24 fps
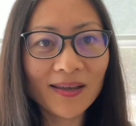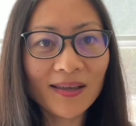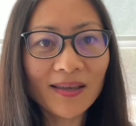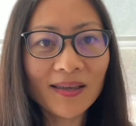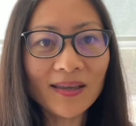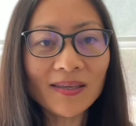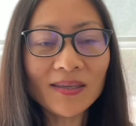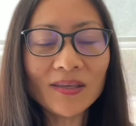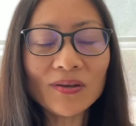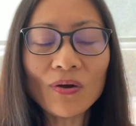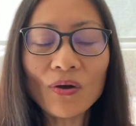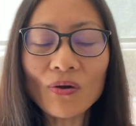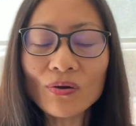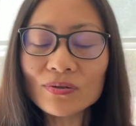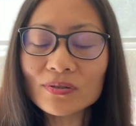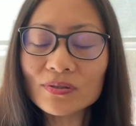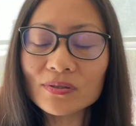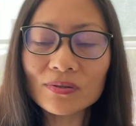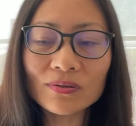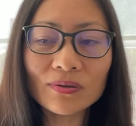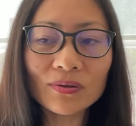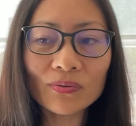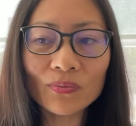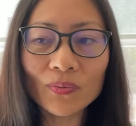You
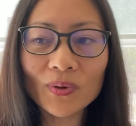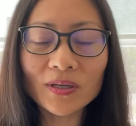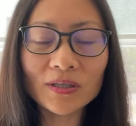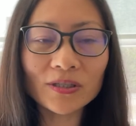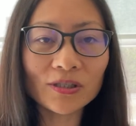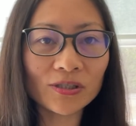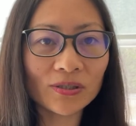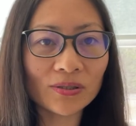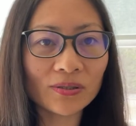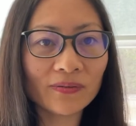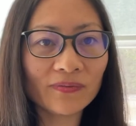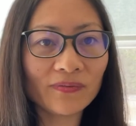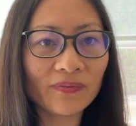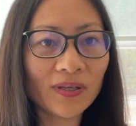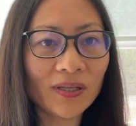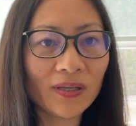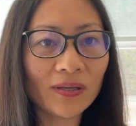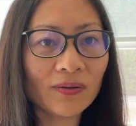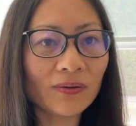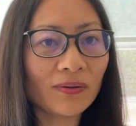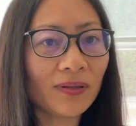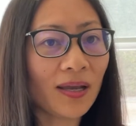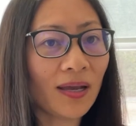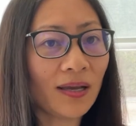also don't want to shoot a
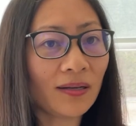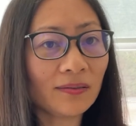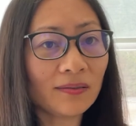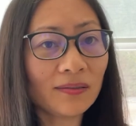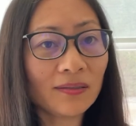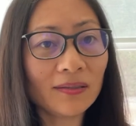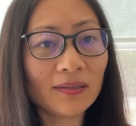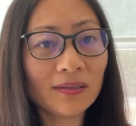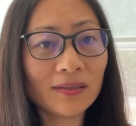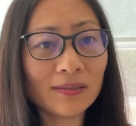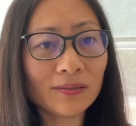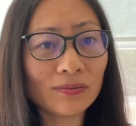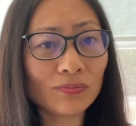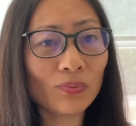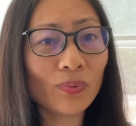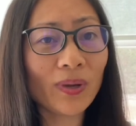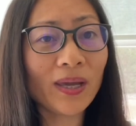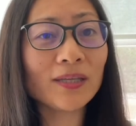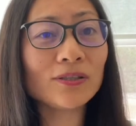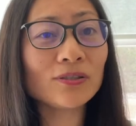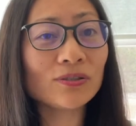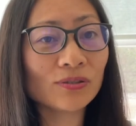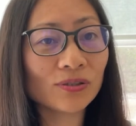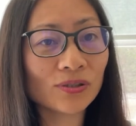video that is way
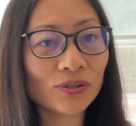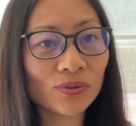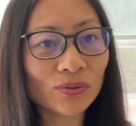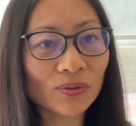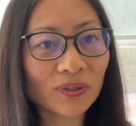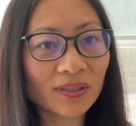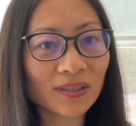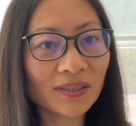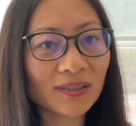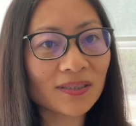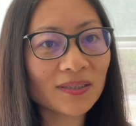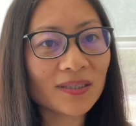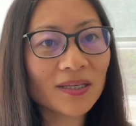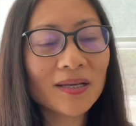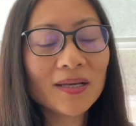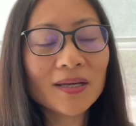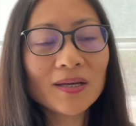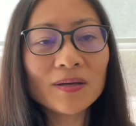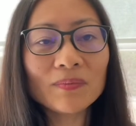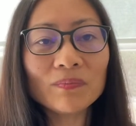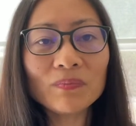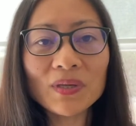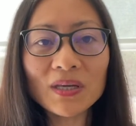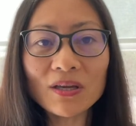too short,
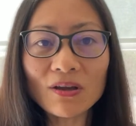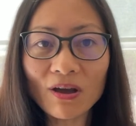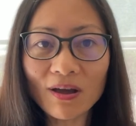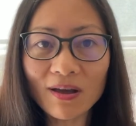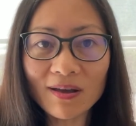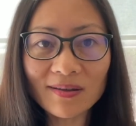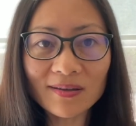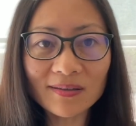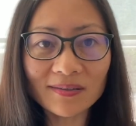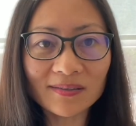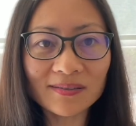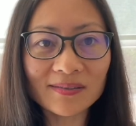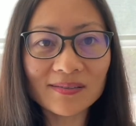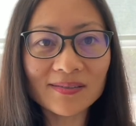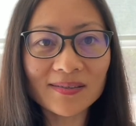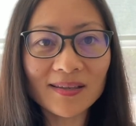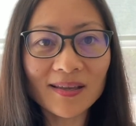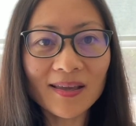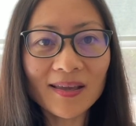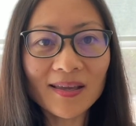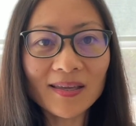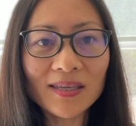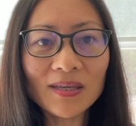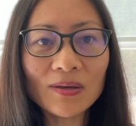because
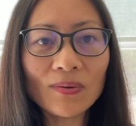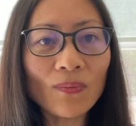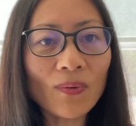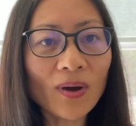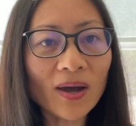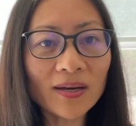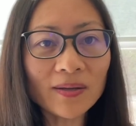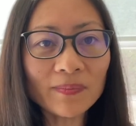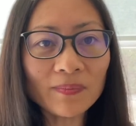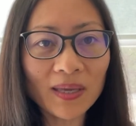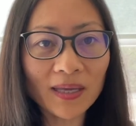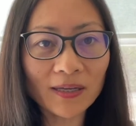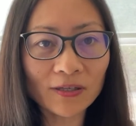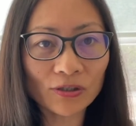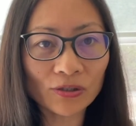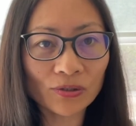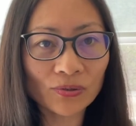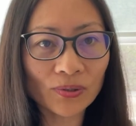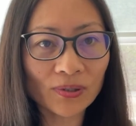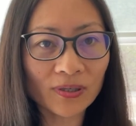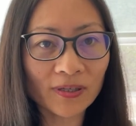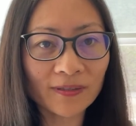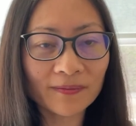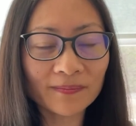you want to make
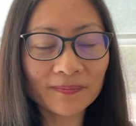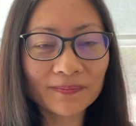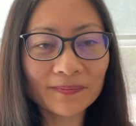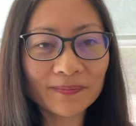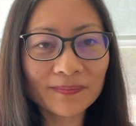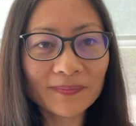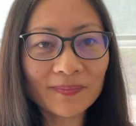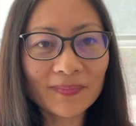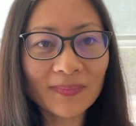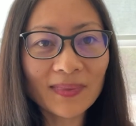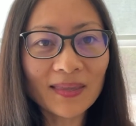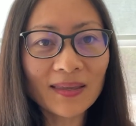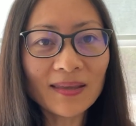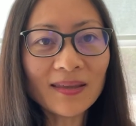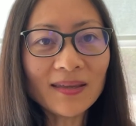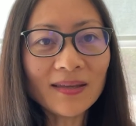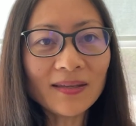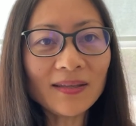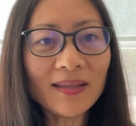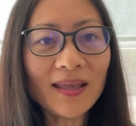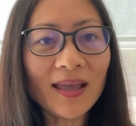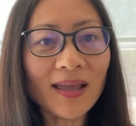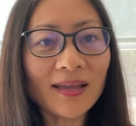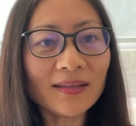sure
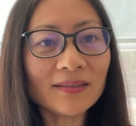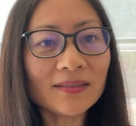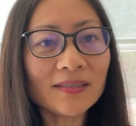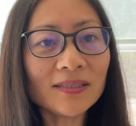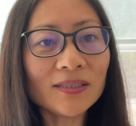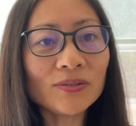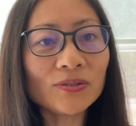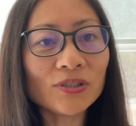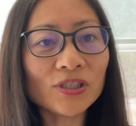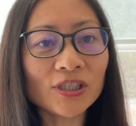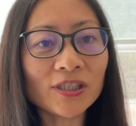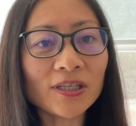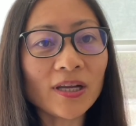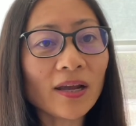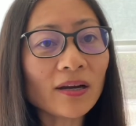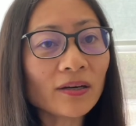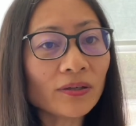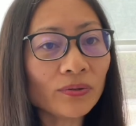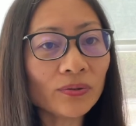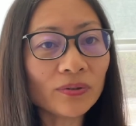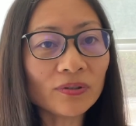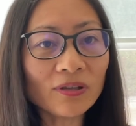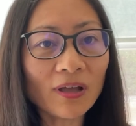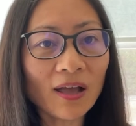that you share
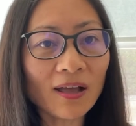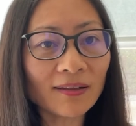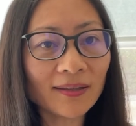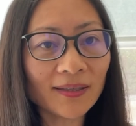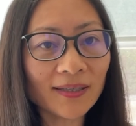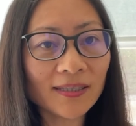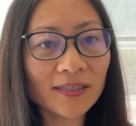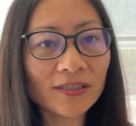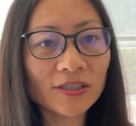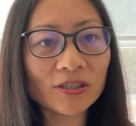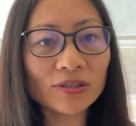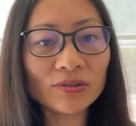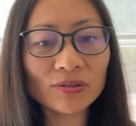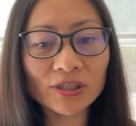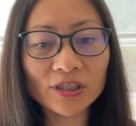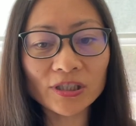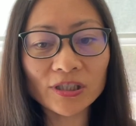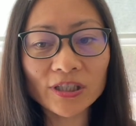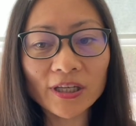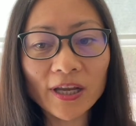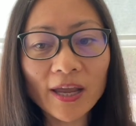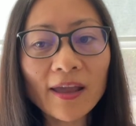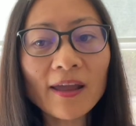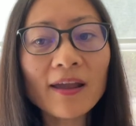your knowledge, you
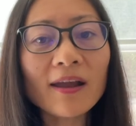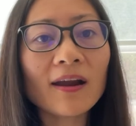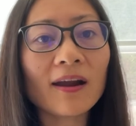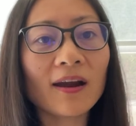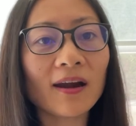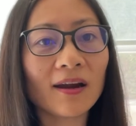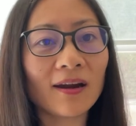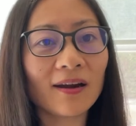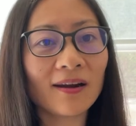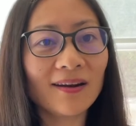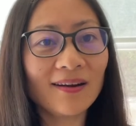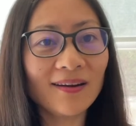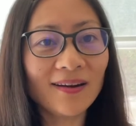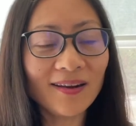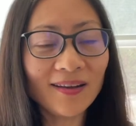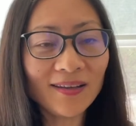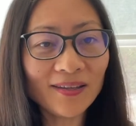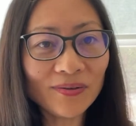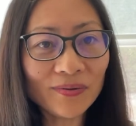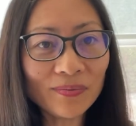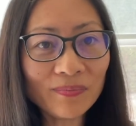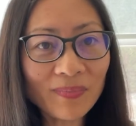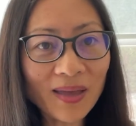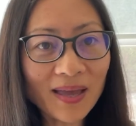share
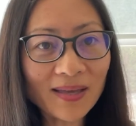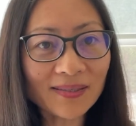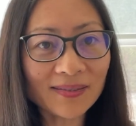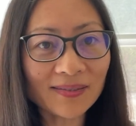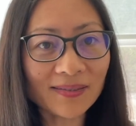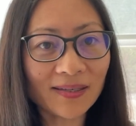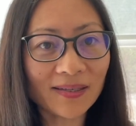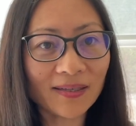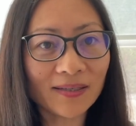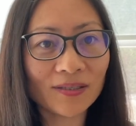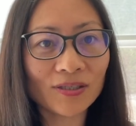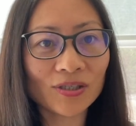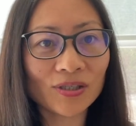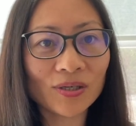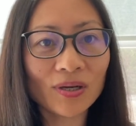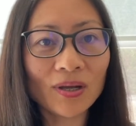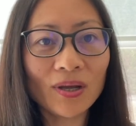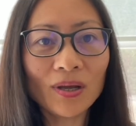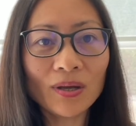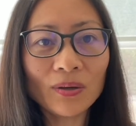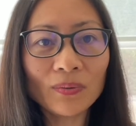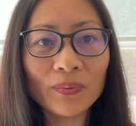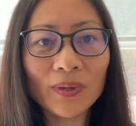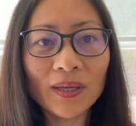your message
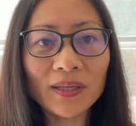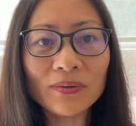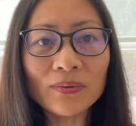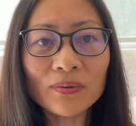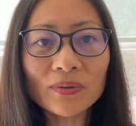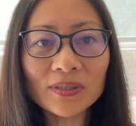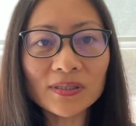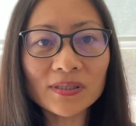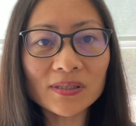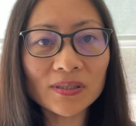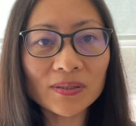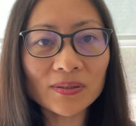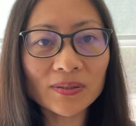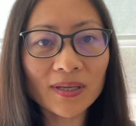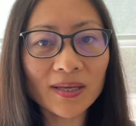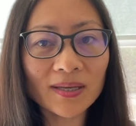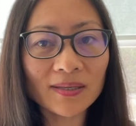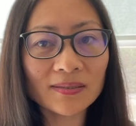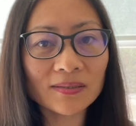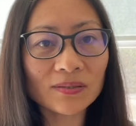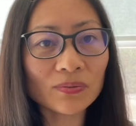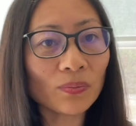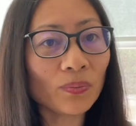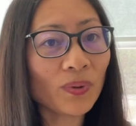with your
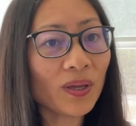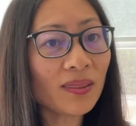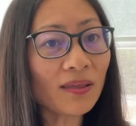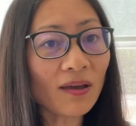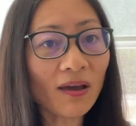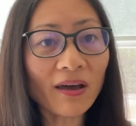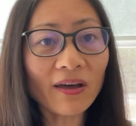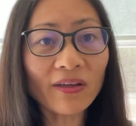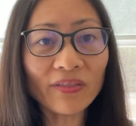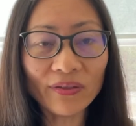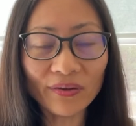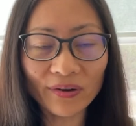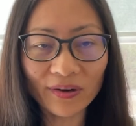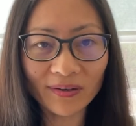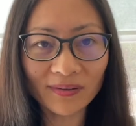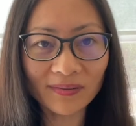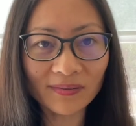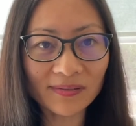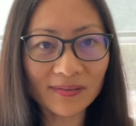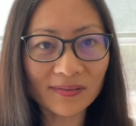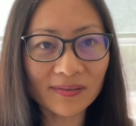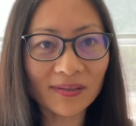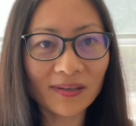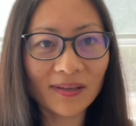students, with
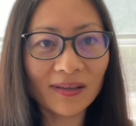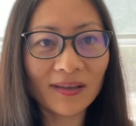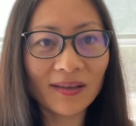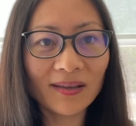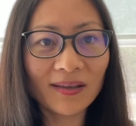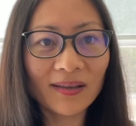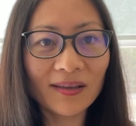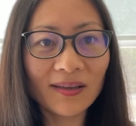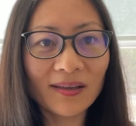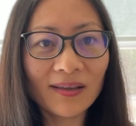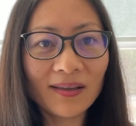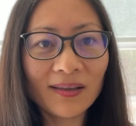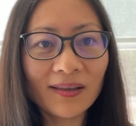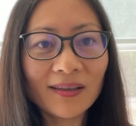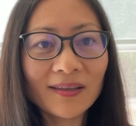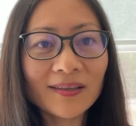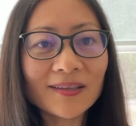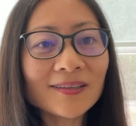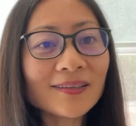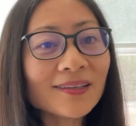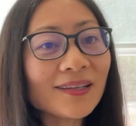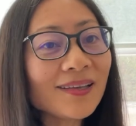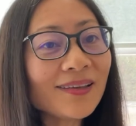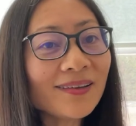others,
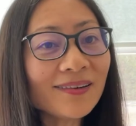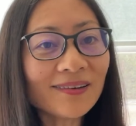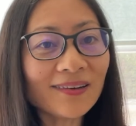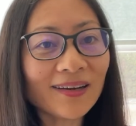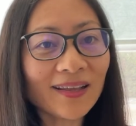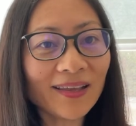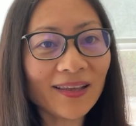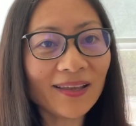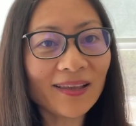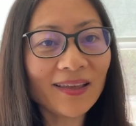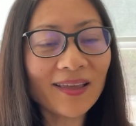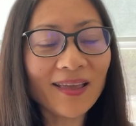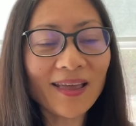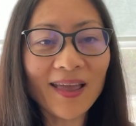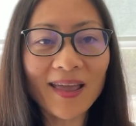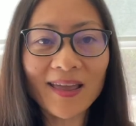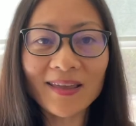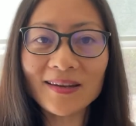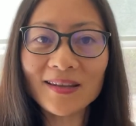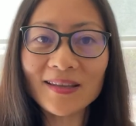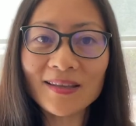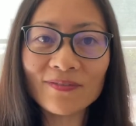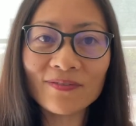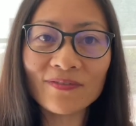clearly and
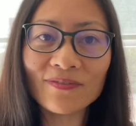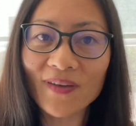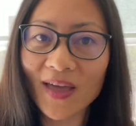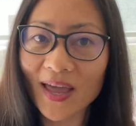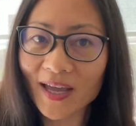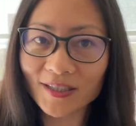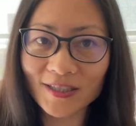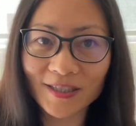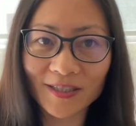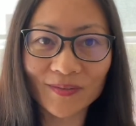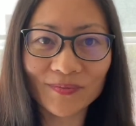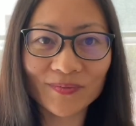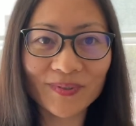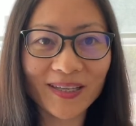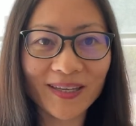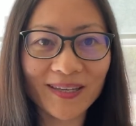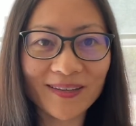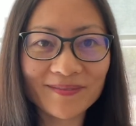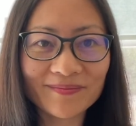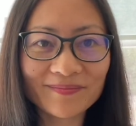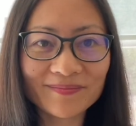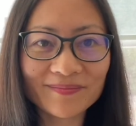effectively.